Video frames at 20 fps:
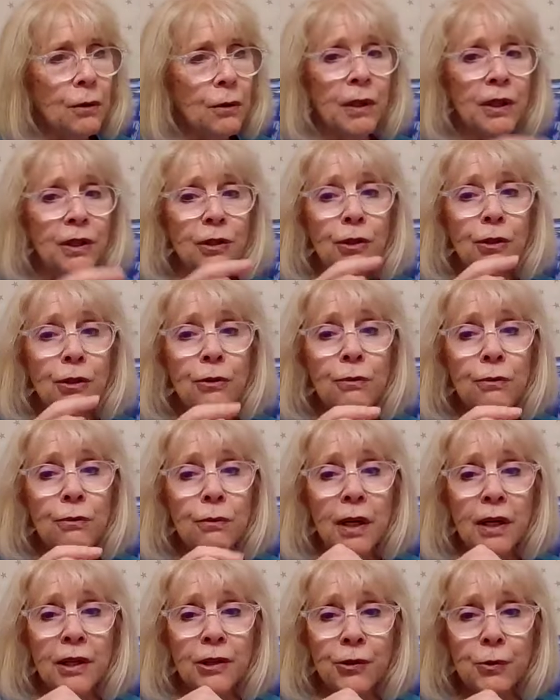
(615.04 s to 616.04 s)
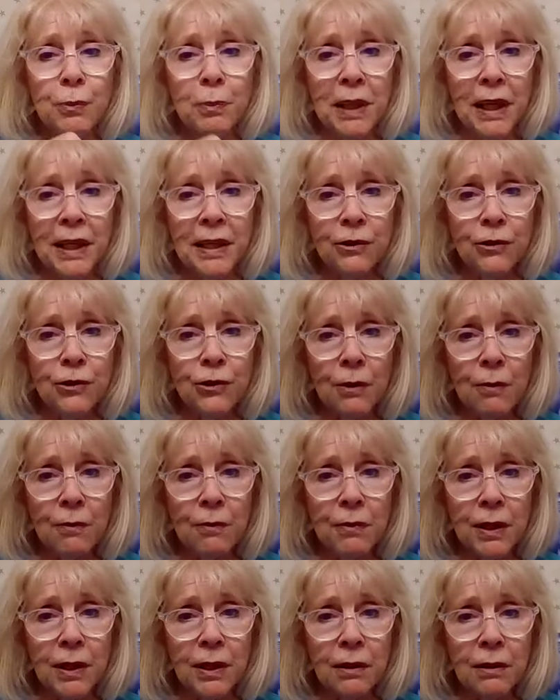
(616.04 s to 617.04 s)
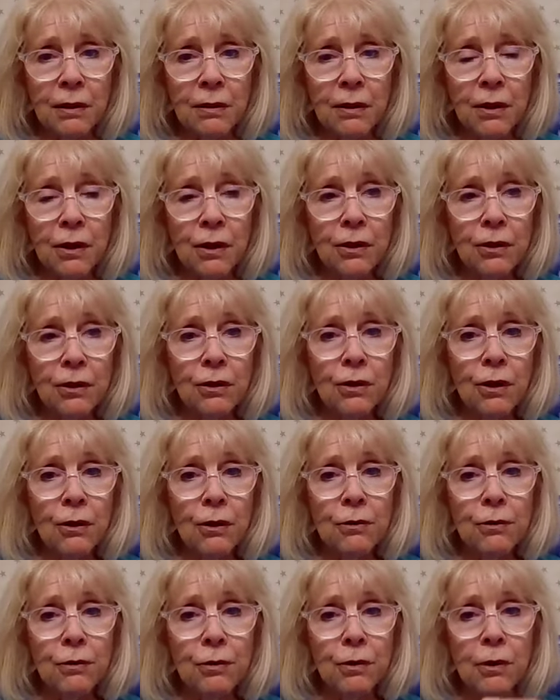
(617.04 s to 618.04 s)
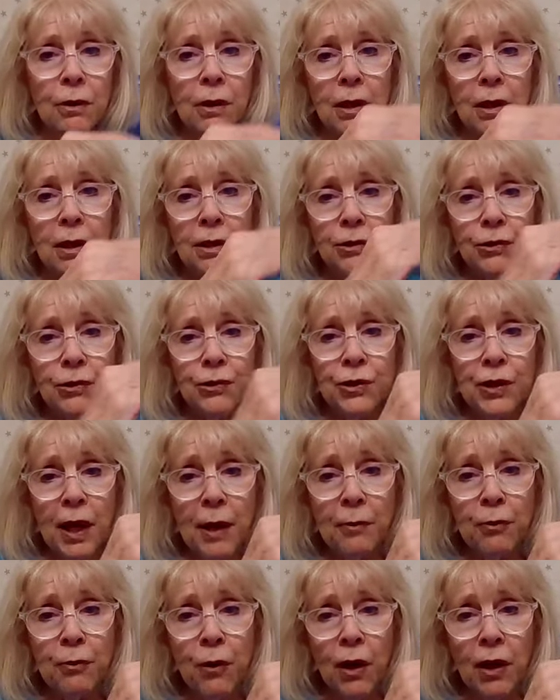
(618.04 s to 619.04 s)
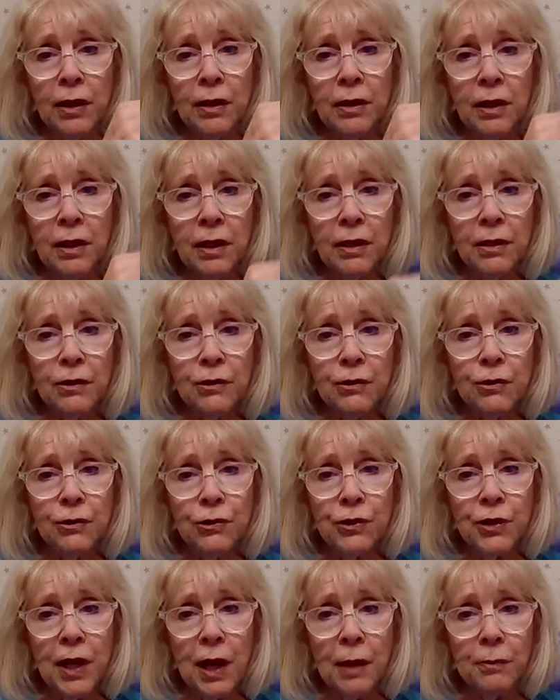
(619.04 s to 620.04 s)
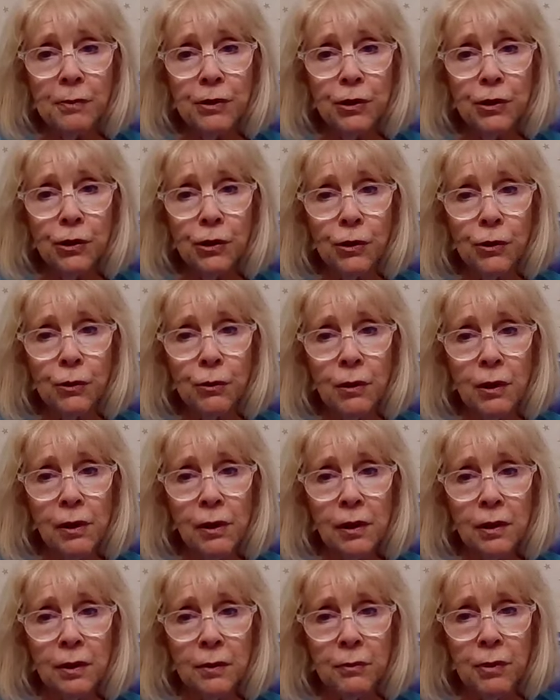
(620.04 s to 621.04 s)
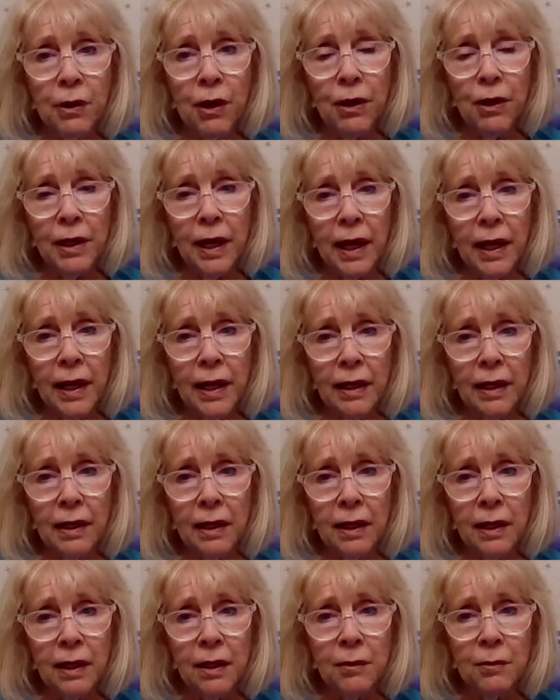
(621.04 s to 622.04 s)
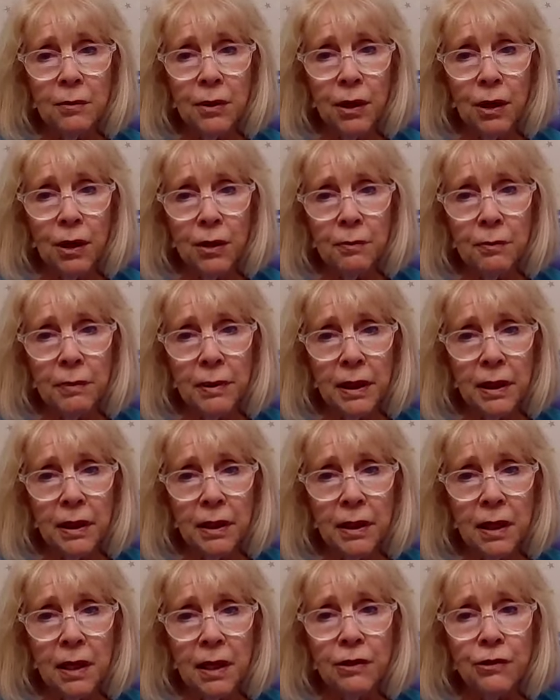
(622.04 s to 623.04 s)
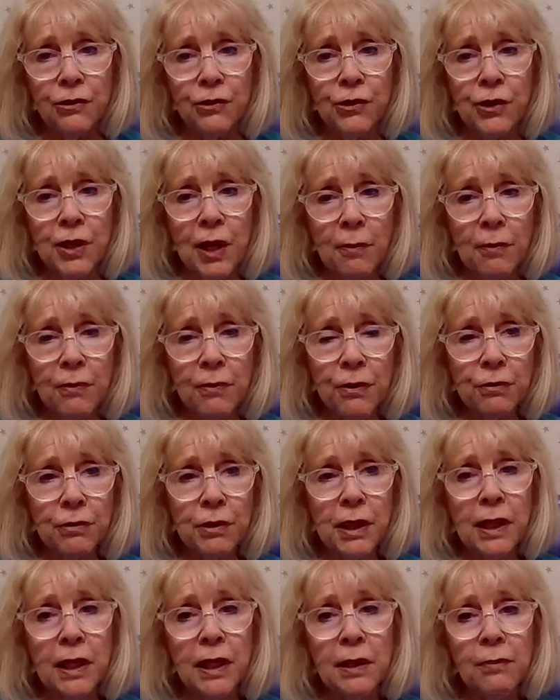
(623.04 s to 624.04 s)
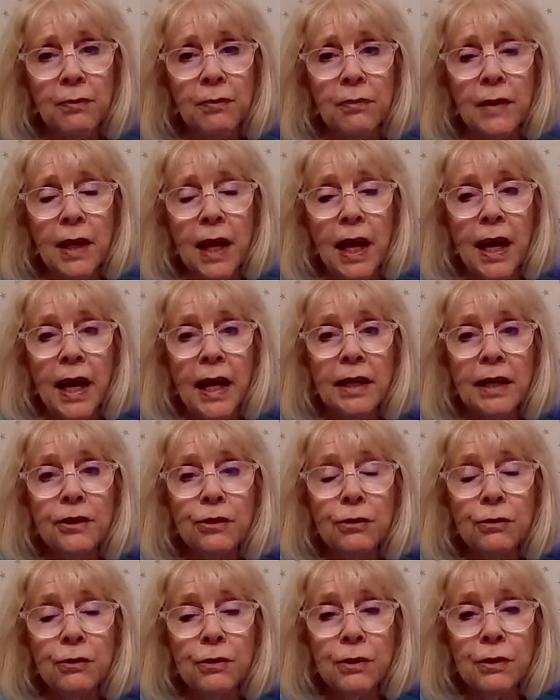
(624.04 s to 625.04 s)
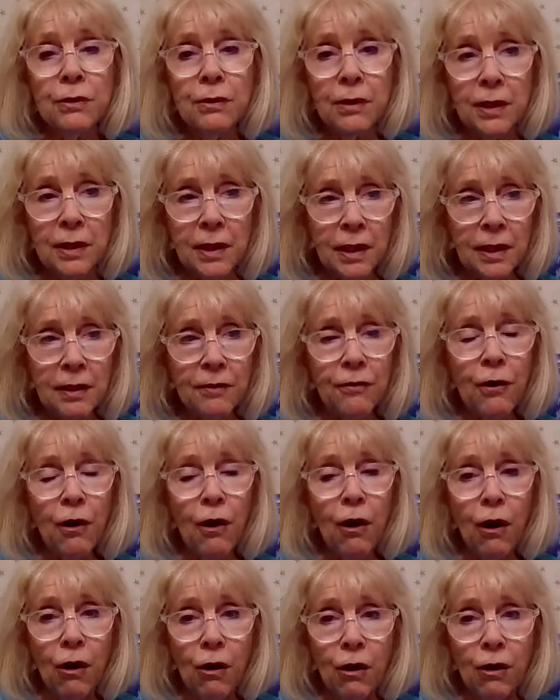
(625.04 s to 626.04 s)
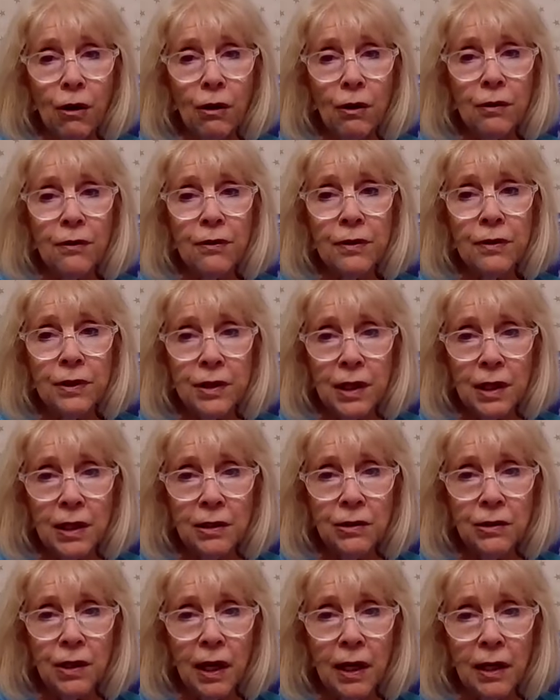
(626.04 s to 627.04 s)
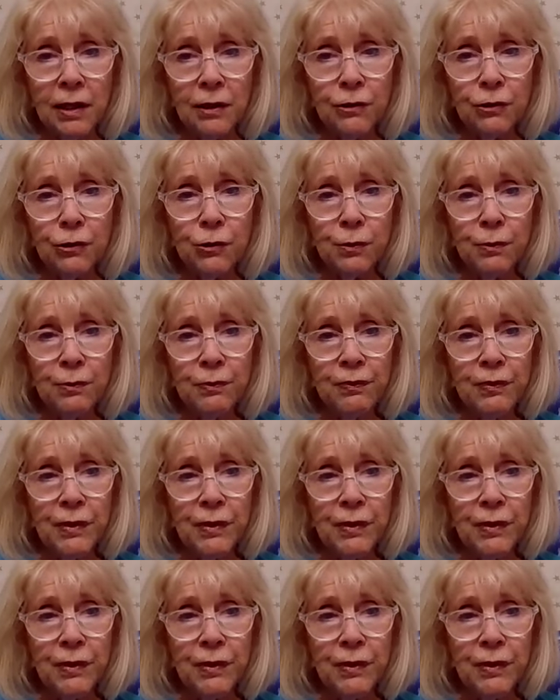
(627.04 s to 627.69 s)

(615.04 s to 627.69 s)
when you explain something, you go through step one, step two, part A, part B, step three, and you give all the details.